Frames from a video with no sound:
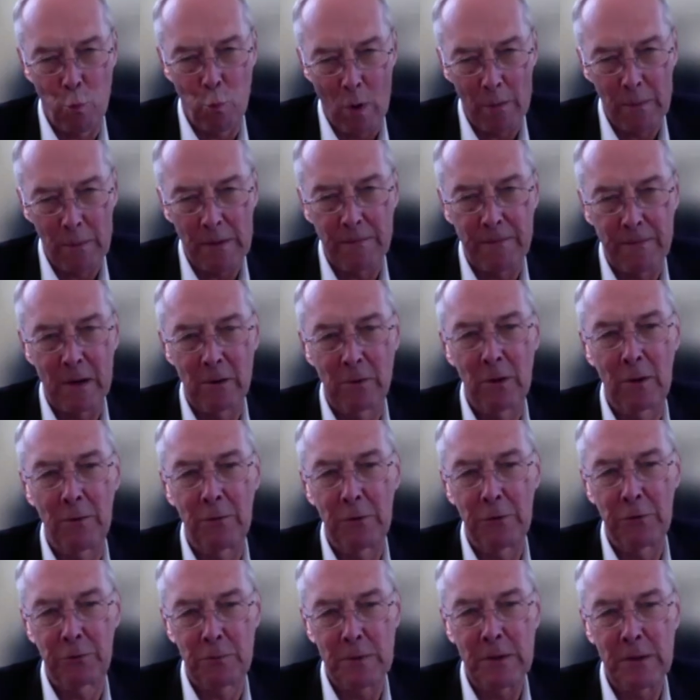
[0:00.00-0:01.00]
we found on the
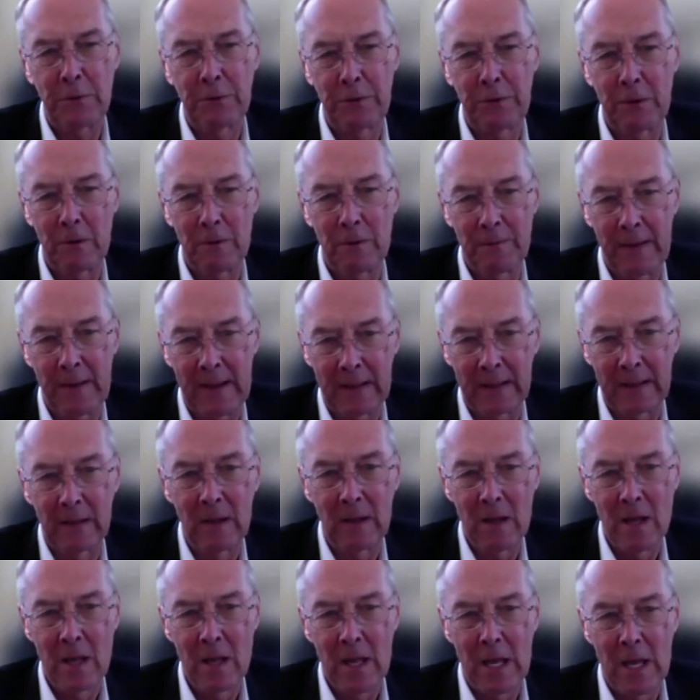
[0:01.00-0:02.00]
street survey,
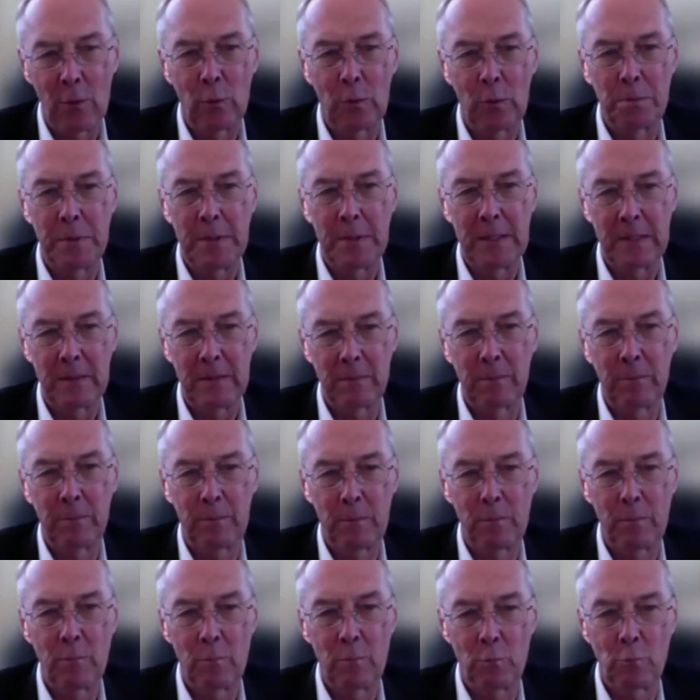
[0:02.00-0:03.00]
it would be
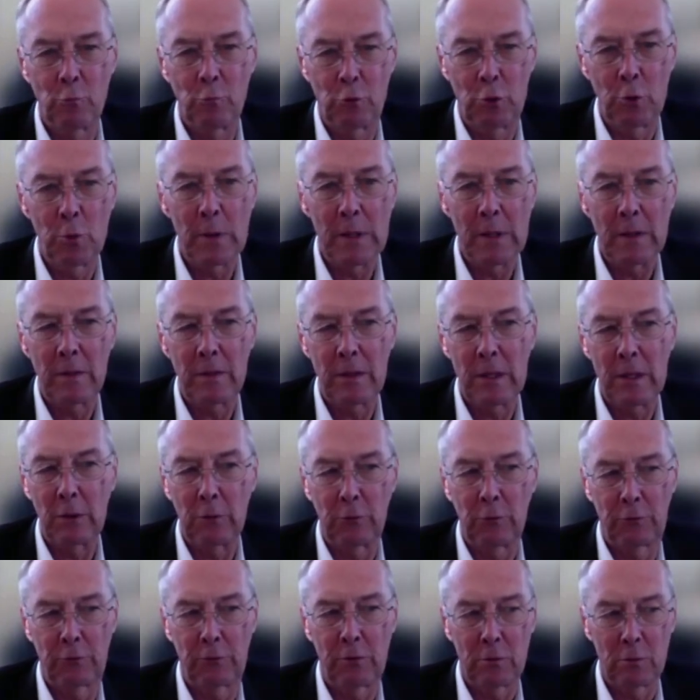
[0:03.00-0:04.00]
doing
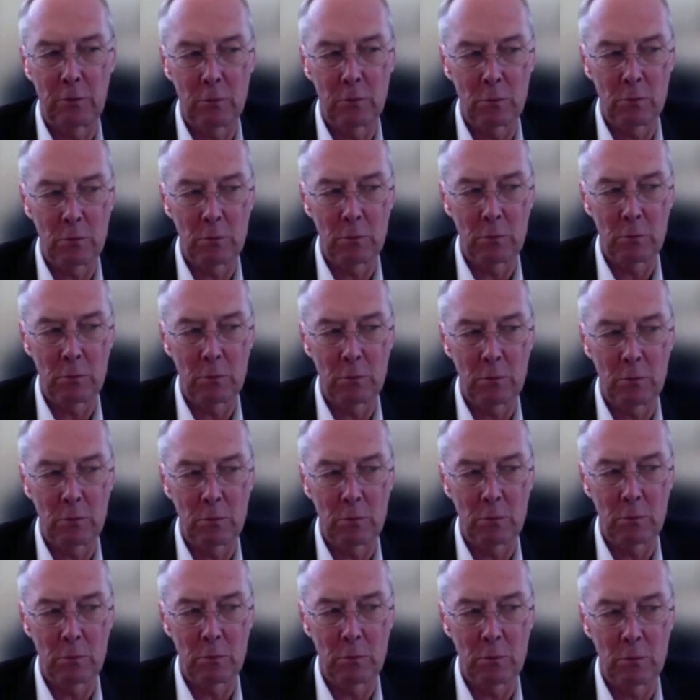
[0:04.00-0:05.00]
things to
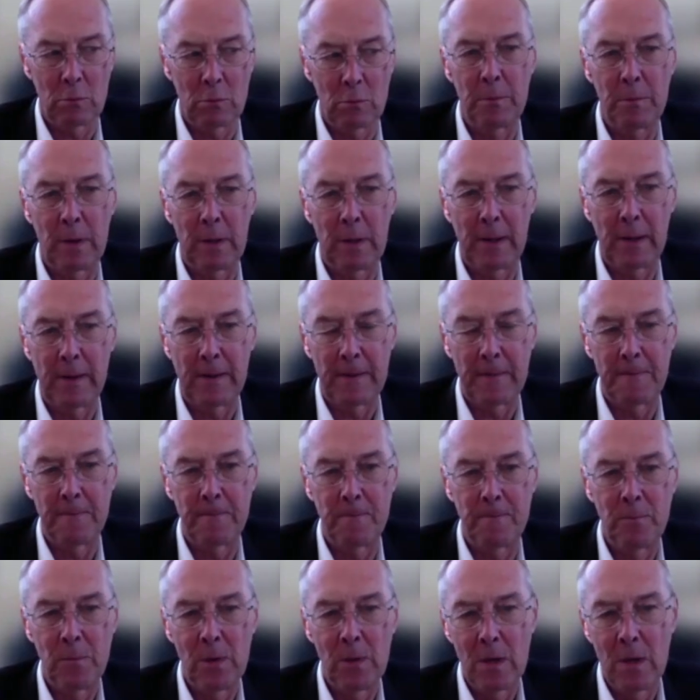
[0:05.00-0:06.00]
improve
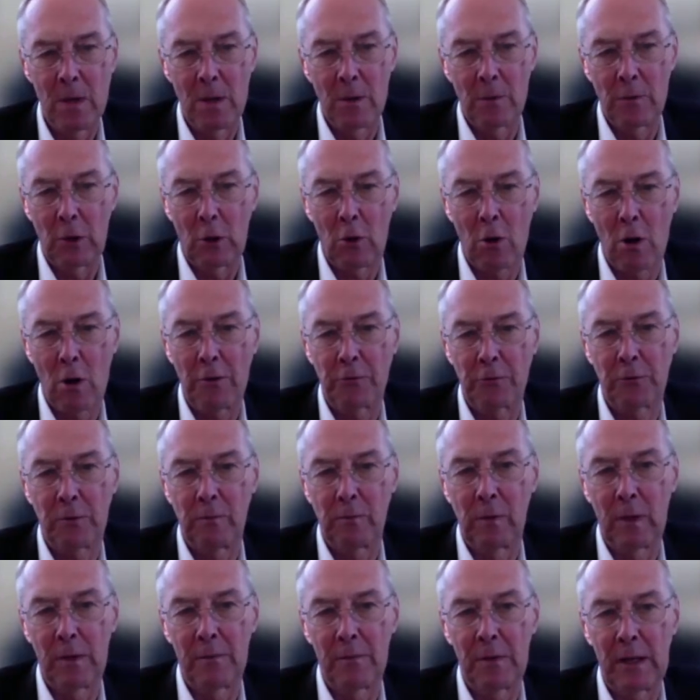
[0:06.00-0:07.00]
the cost
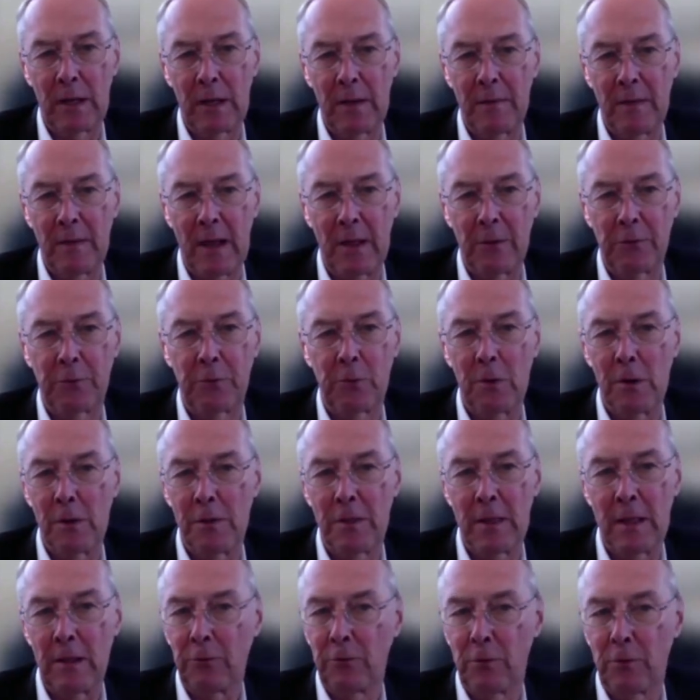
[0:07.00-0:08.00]
of living and that sort of
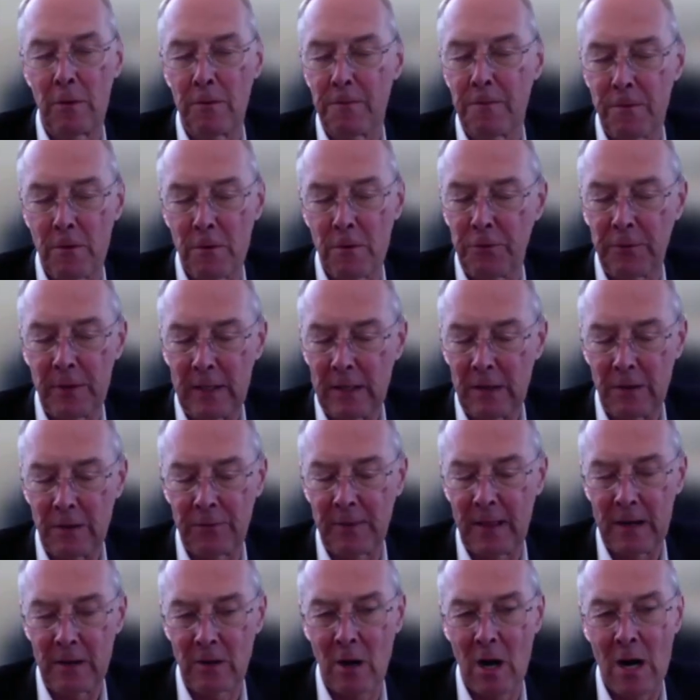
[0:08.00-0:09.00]
thing. So the first thing is
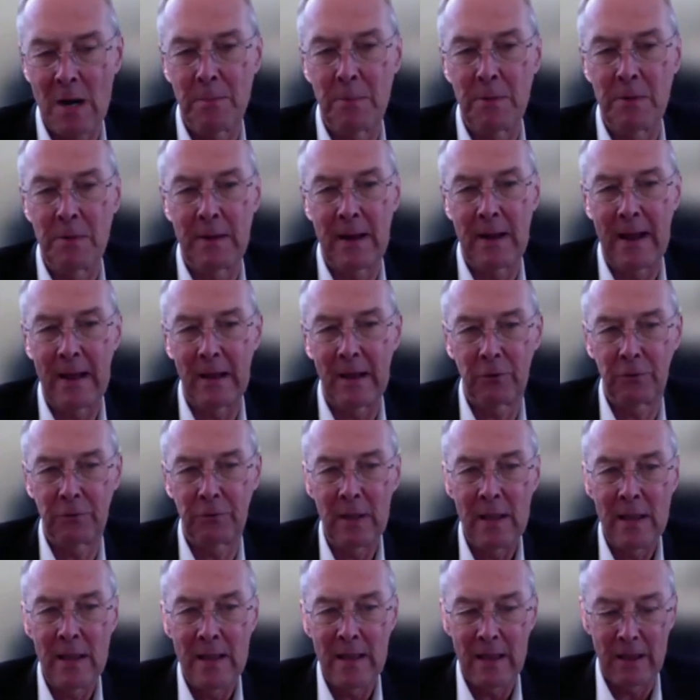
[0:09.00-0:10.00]
that carbon tax
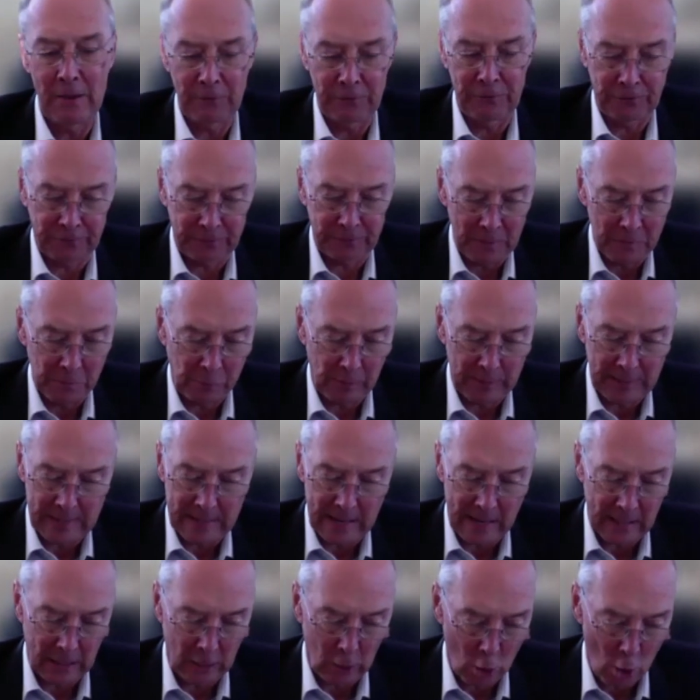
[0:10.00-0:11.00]
has simply
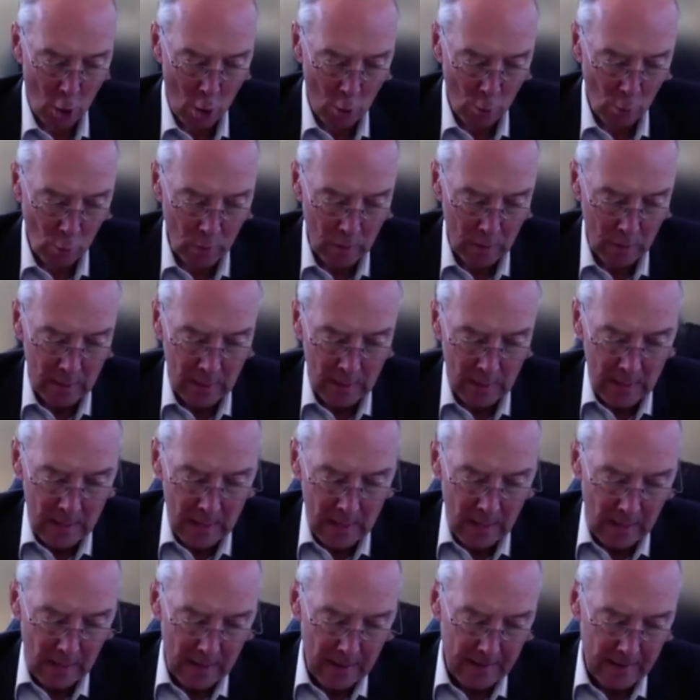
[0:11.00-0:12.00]
got to go.
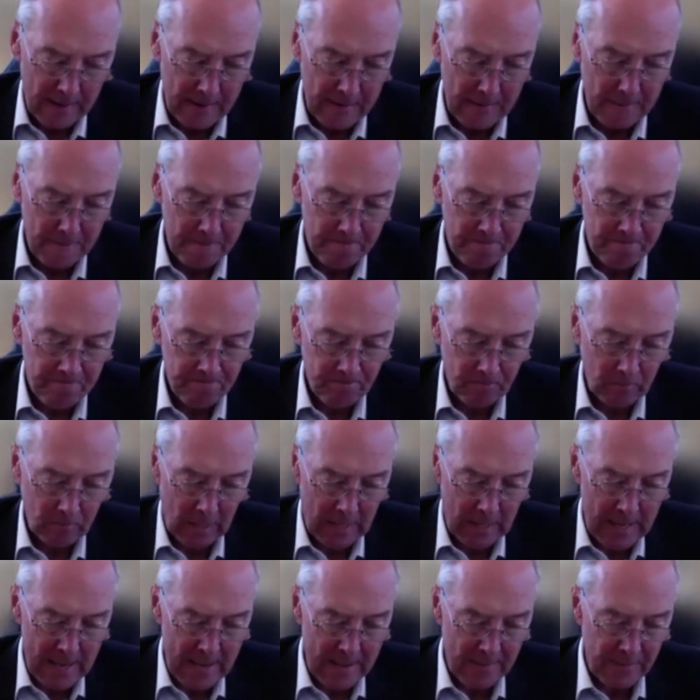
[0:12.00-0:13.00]
And
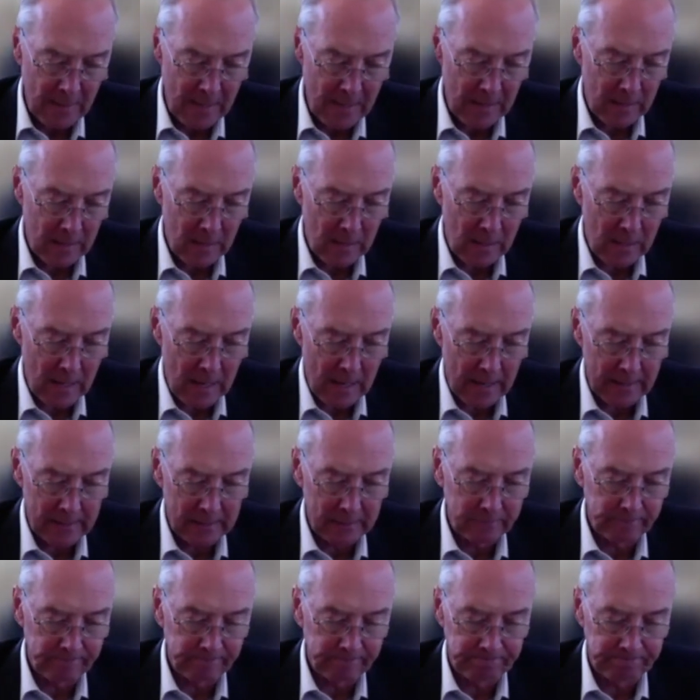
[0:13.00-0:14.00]
then